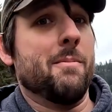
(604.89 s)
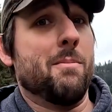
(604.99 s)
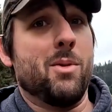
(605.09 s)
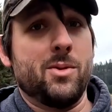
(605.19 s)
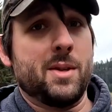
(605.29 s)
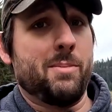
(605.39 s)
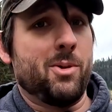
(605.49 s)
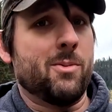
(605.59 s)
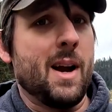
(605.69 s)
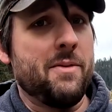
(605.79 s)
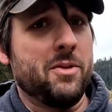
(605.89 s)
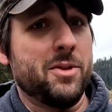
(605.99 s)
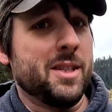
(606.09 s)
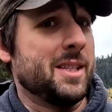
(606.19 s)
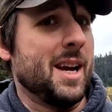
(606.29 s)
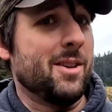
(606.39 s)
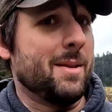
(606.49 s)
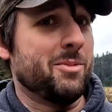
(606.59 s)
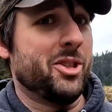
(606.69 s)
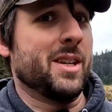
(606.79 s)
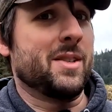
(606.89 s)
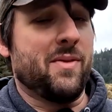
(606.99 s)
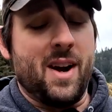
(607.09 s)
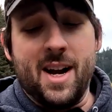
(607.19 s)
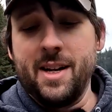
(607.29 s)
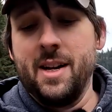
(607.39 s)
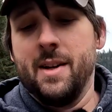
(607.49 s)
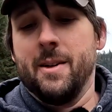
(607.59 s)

multiple rifles. It's held up just fine.